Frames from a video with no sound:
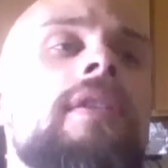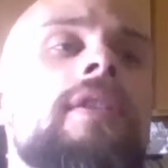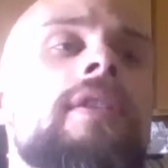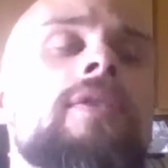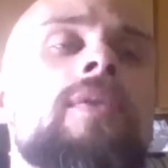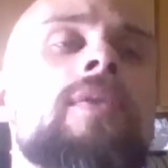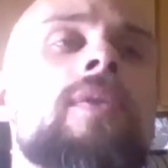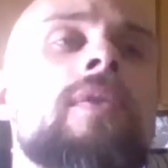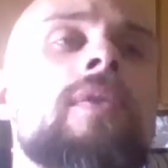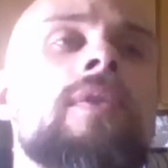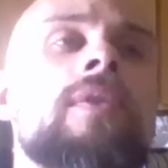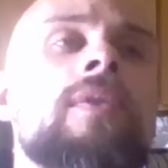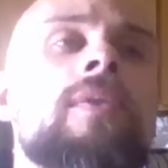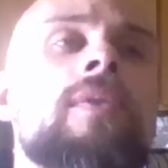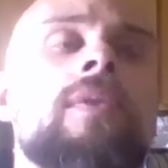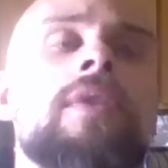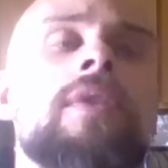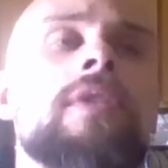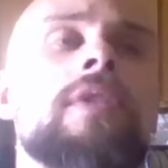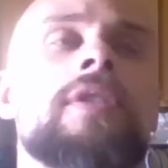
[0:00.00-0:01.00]
this world
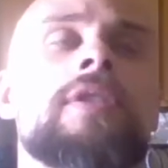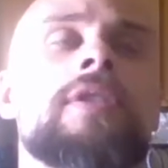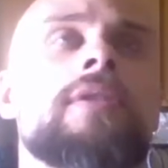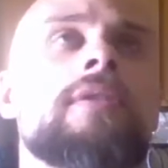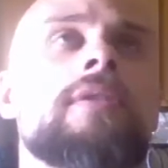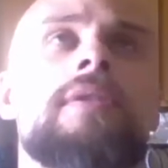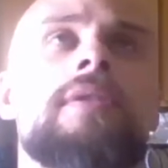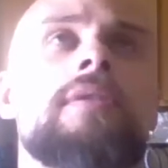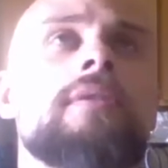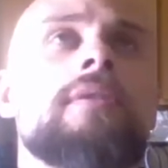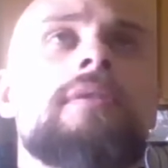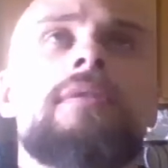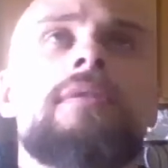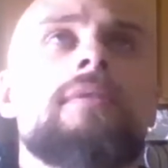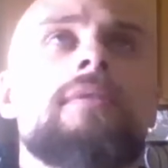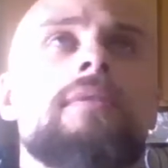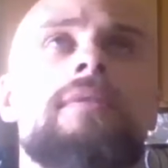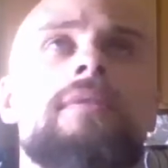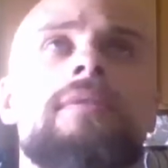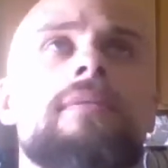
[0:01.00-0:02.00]
would just
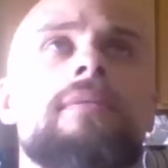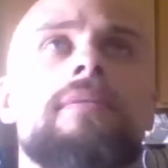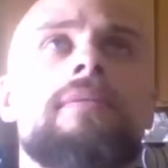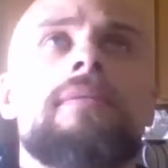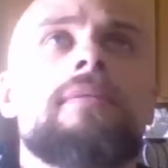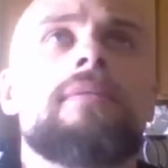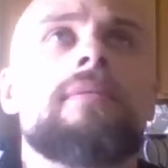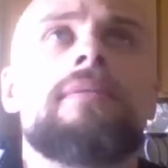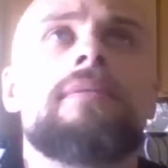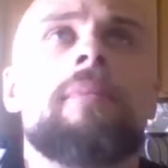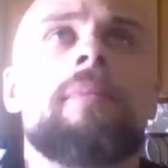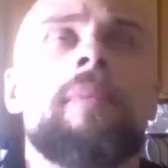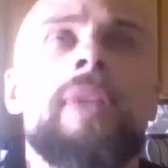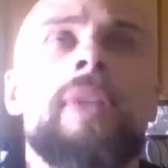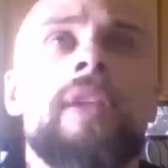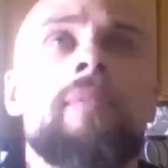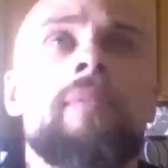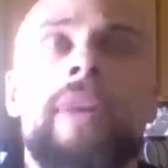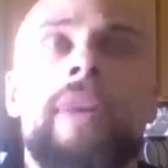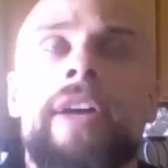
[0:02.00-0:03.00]

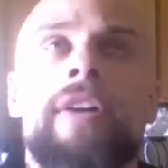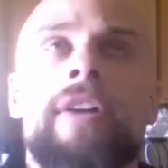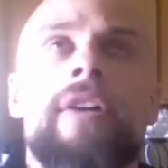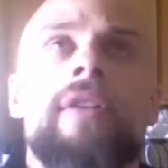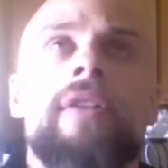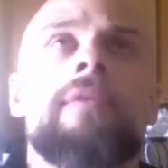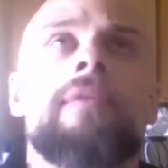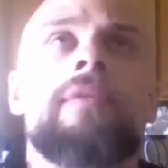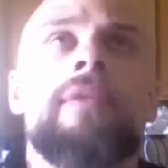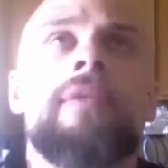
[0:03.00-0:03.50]
be better.